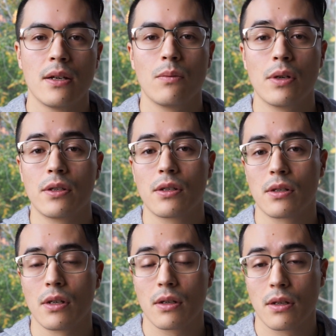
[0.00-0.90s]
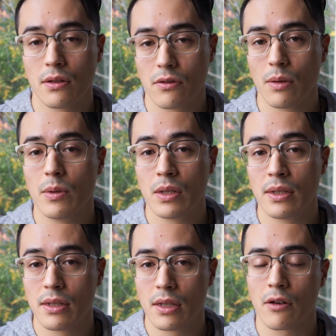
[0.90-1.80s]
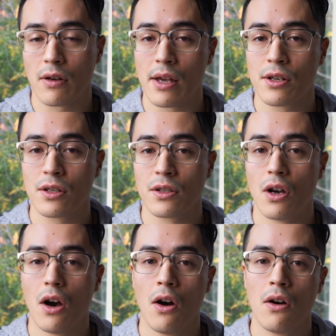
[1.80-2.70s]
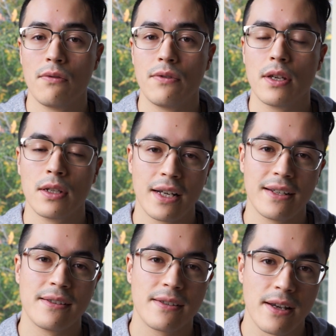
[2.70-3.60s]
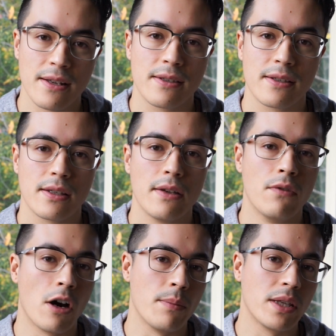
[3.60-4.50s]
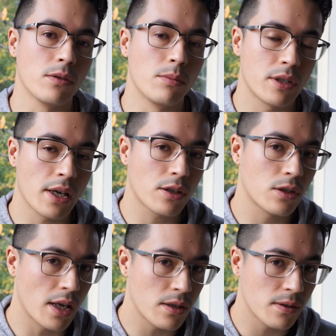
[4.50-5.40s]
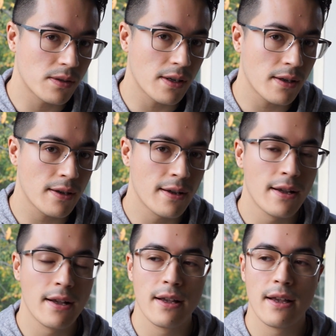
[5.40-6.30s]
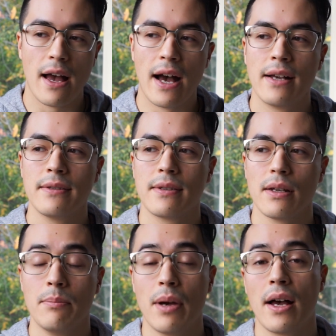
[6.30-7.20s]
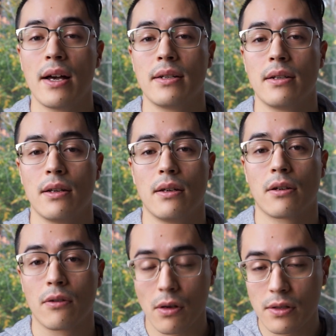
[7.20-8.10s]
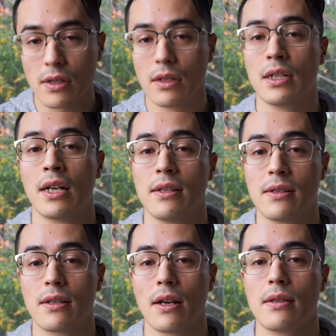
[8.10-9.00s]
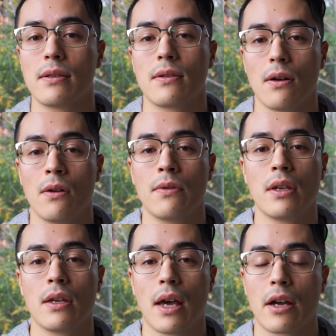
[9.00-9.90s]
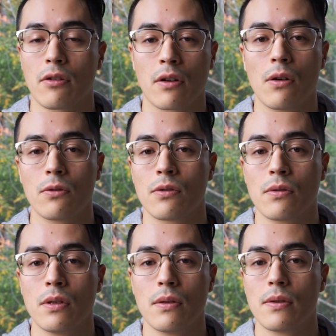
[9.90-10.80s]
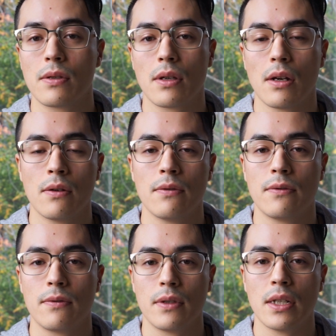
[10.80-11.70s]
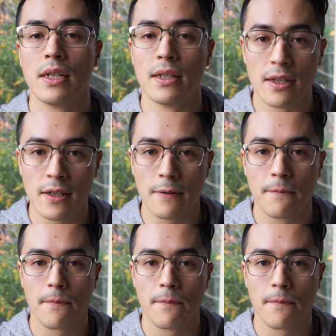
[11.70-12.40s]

which contributed to the creation of the United States Environmental Protection Agency and a ban across the United States on the agricultural use of DDT.